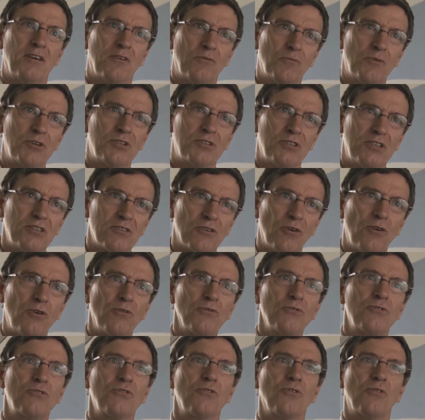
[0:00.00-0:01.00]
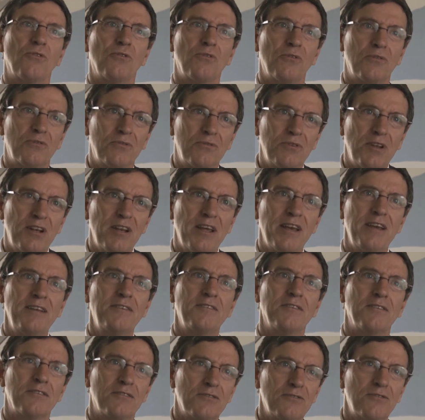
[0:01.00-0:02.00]
which is also
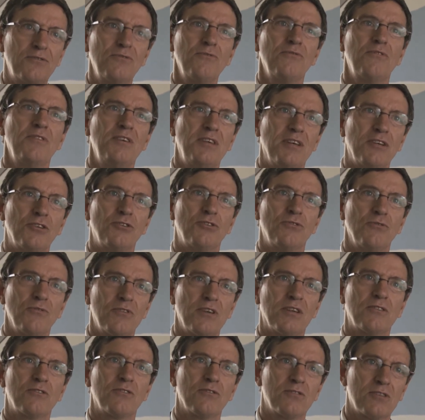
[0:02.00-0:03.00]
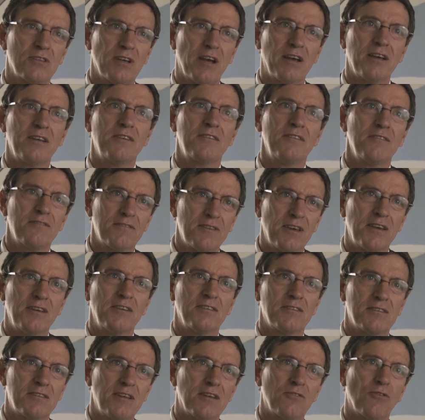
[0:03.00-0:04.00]
related to the issue that society
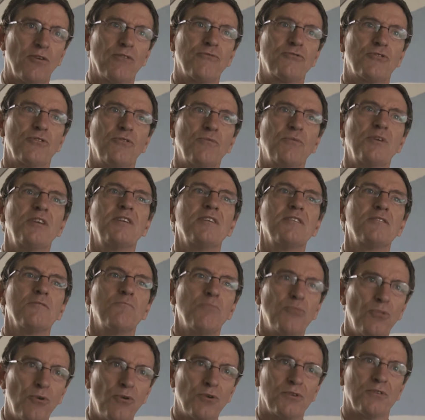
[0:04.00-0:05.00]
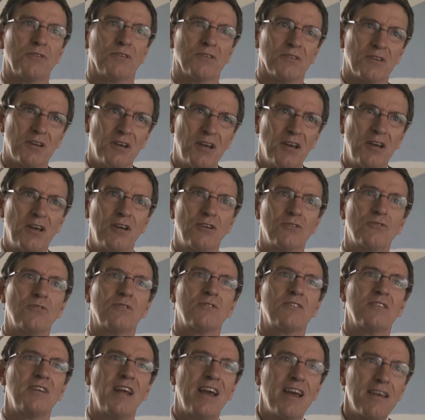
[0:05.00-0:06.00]
thinks that offshore wind is important. So
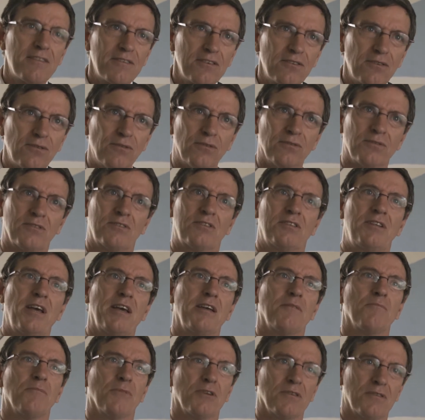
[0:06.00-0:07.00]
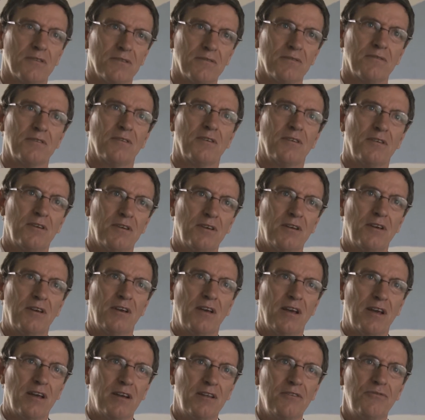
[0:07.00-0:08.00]
it's an ethical statement.
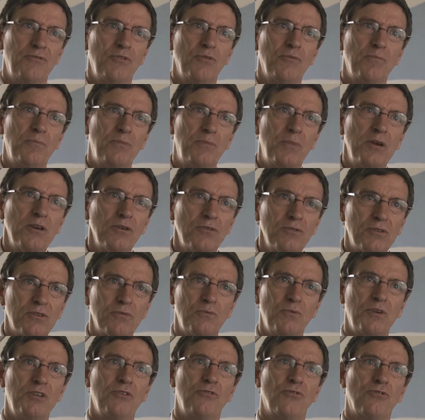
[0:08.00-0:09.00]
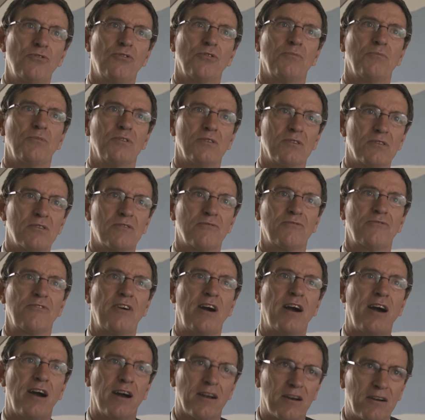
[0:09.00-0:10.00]
And if you build wind turbines
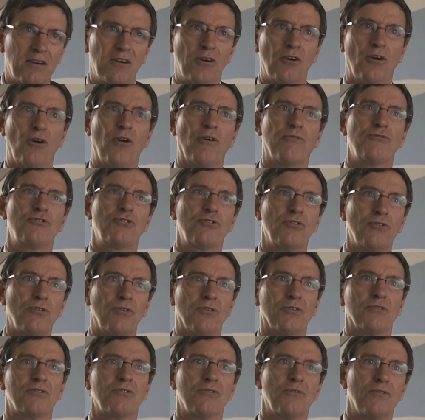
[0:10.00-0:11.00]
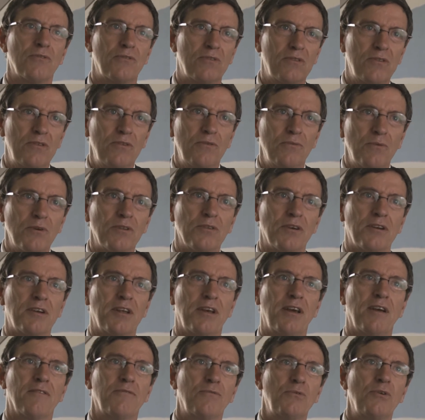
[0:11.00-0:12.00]
far offshore, so you will
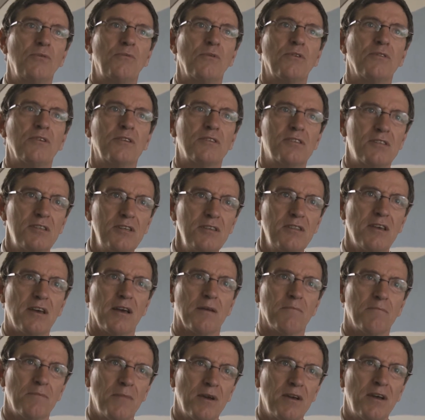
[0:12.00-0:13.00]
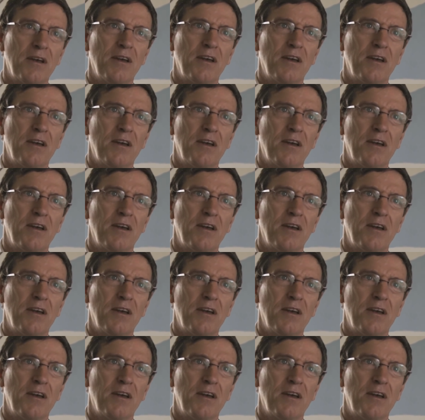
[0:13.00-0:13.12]
not see them,